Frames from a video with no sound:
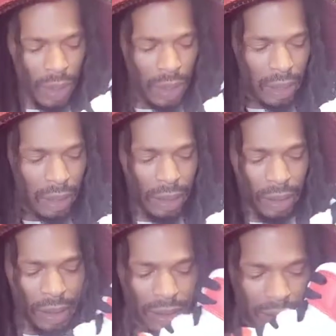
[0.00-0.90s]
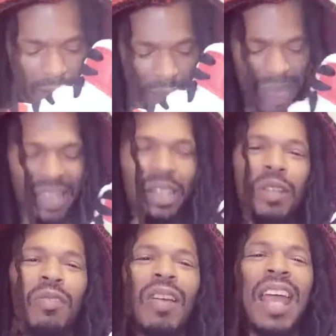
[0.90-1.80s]
Something like
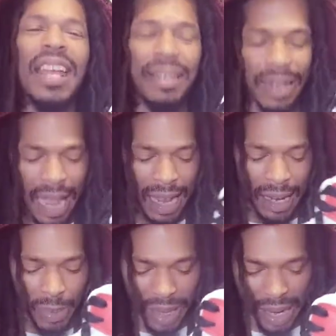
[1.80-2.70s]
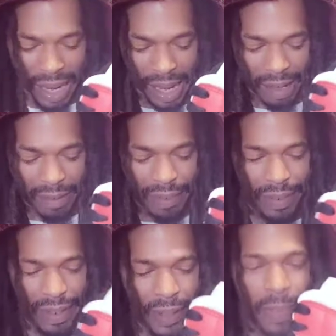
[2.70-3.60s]
your granddaddy would
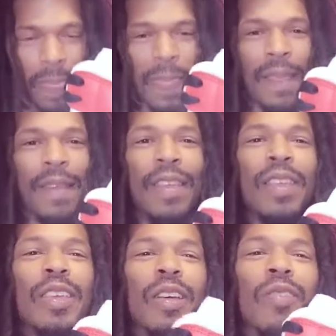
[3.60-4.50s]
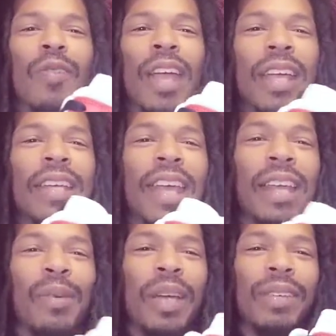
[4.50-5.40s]
have. Your
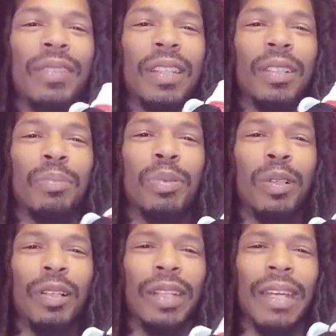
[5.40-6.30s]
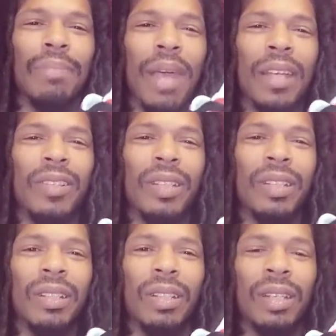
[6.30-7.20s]
granddaddy would have such a... Look at that,
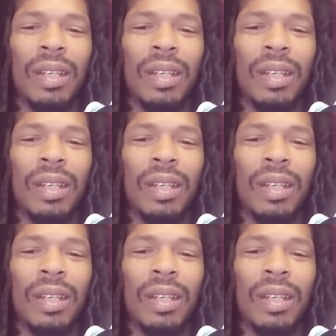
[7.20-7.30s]
imagine.